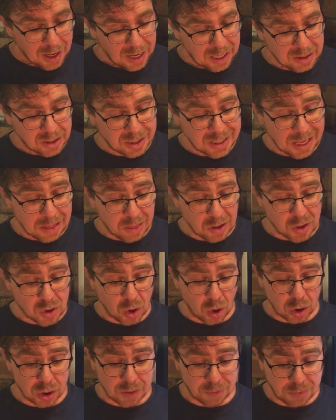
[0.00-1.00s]
and said the
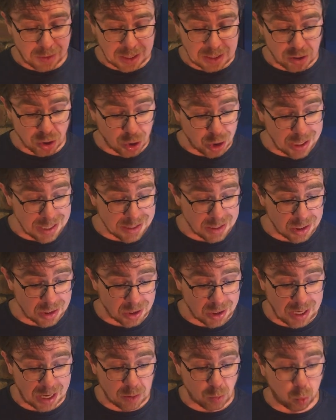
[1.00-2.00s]
sort of things Jesus
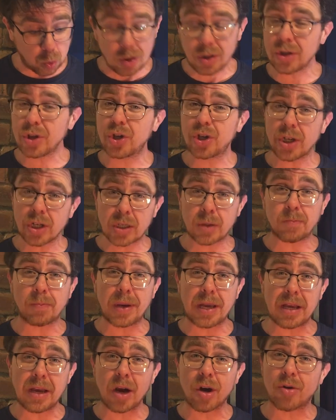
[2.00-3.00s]
said wouldn't just
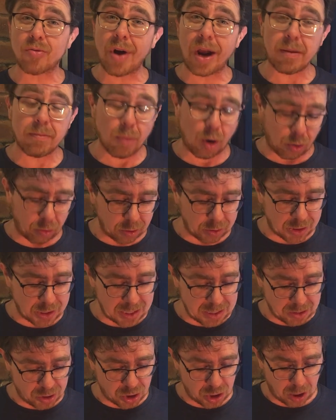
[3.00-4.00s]
be a great moral
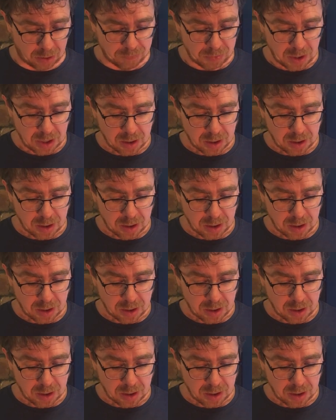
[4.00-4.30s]
teacher.